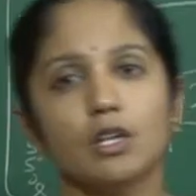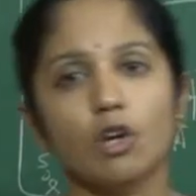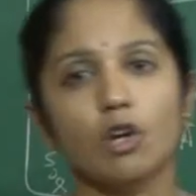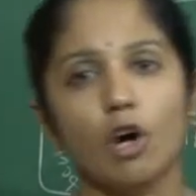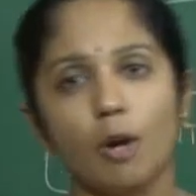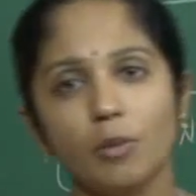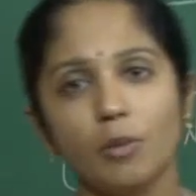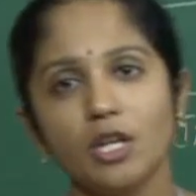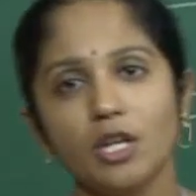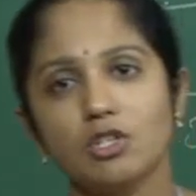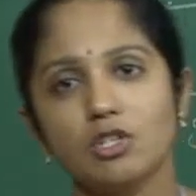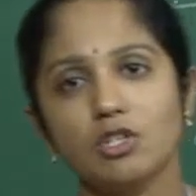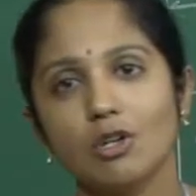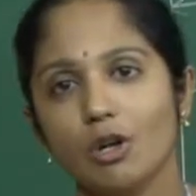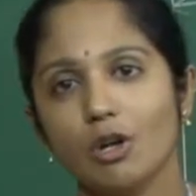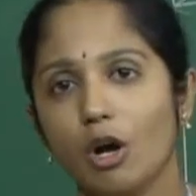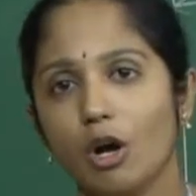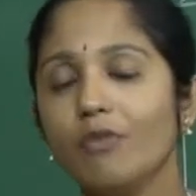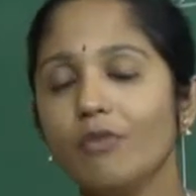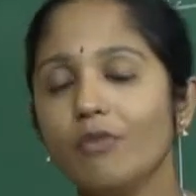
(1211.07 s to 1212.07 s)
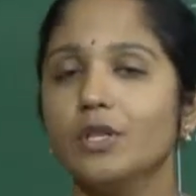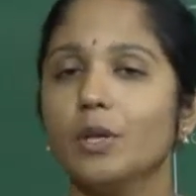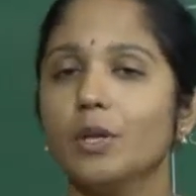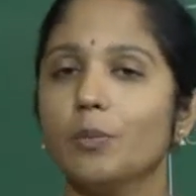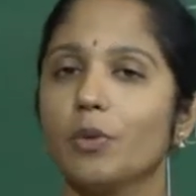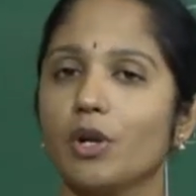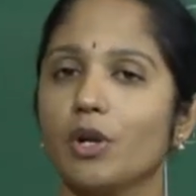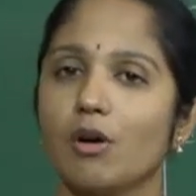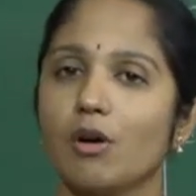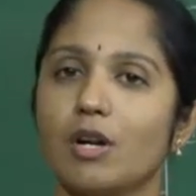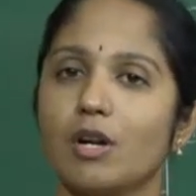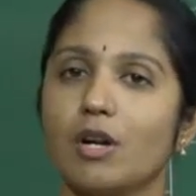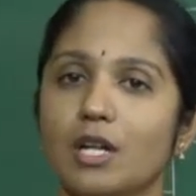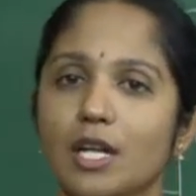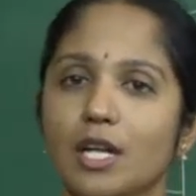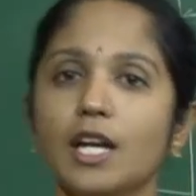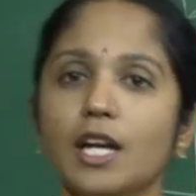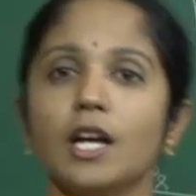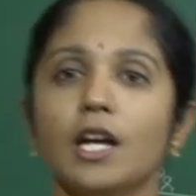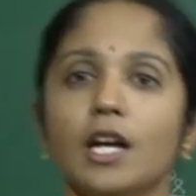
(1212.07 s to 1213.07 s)
the combination of the
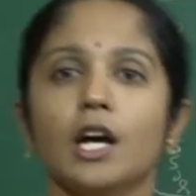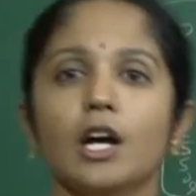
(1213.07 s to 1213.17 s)
priority,